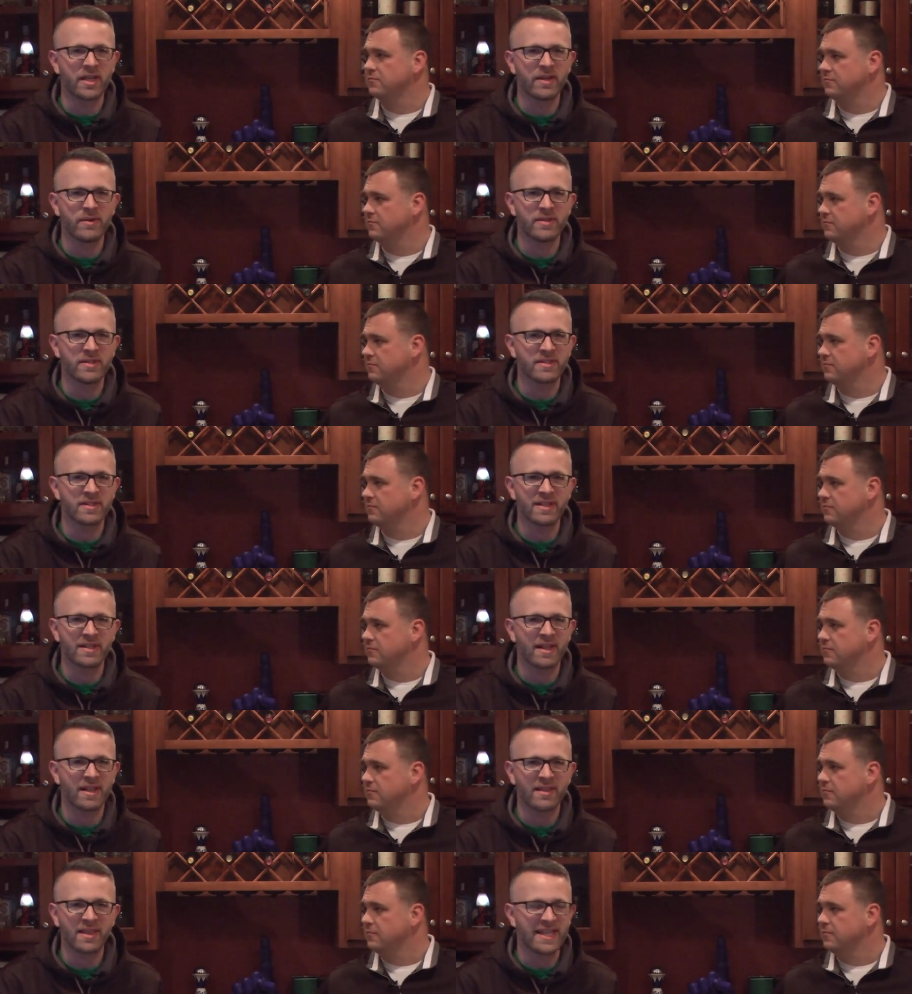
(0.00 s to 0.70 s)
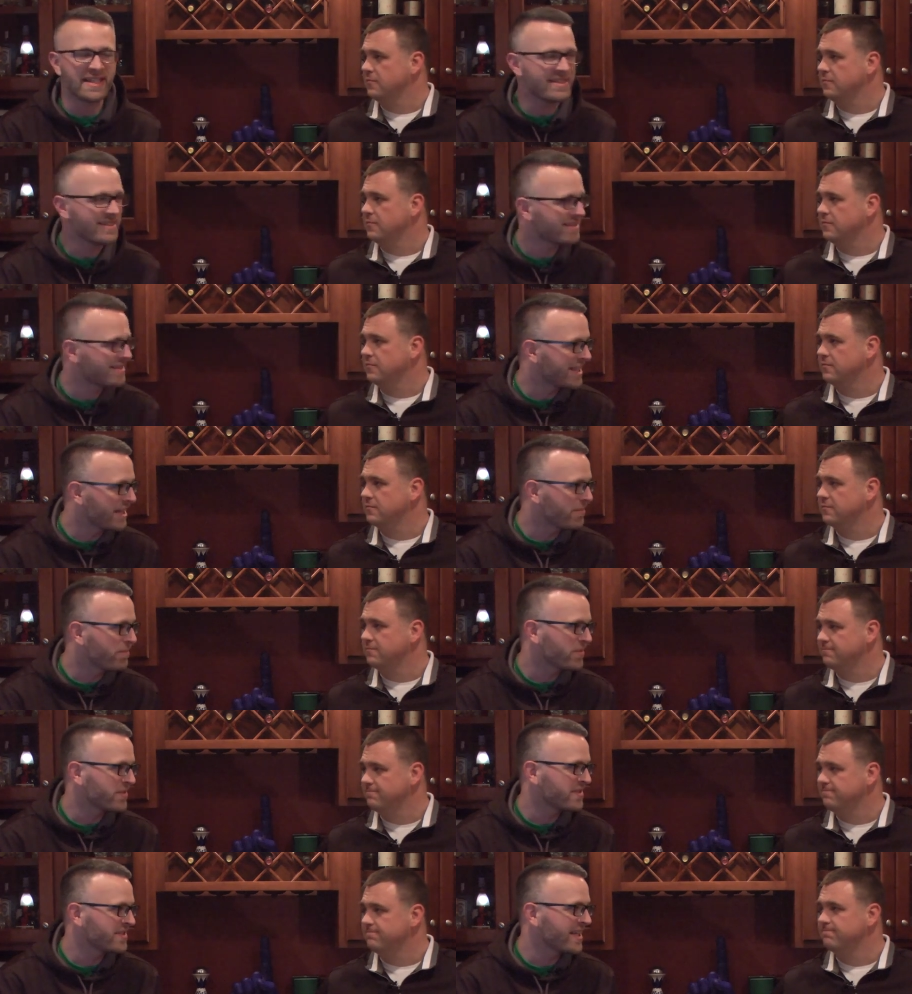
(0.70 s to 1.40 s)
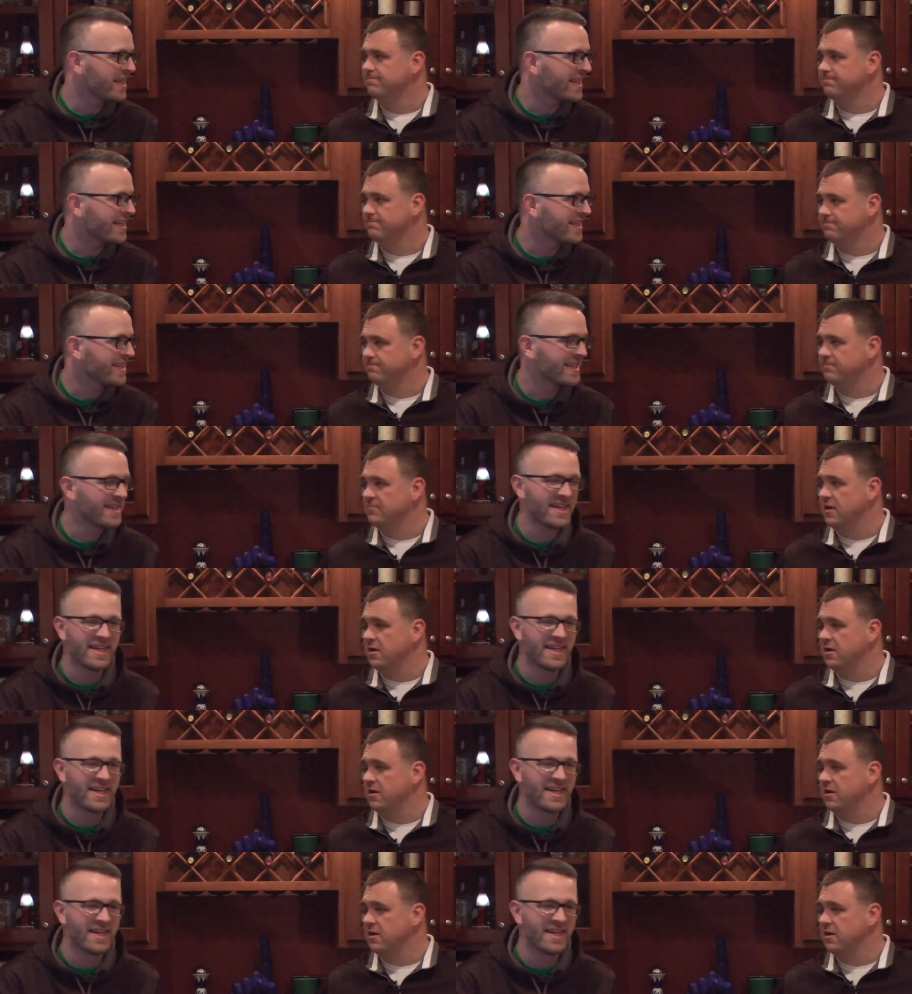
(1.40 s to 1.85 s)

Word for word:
Speaker 1: He was uh, less than ten percent.